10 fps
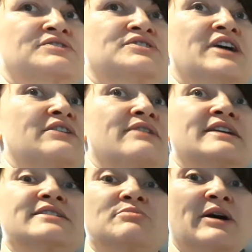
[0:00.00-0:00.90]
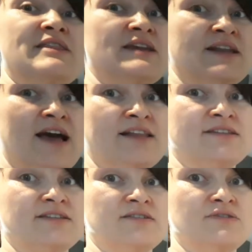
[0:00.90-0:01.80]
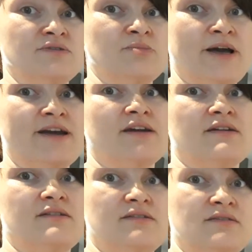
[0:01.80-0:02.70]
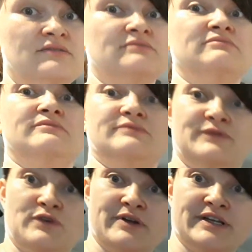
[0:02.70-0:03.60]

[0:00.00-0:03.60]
generated by the analysis tool pack, for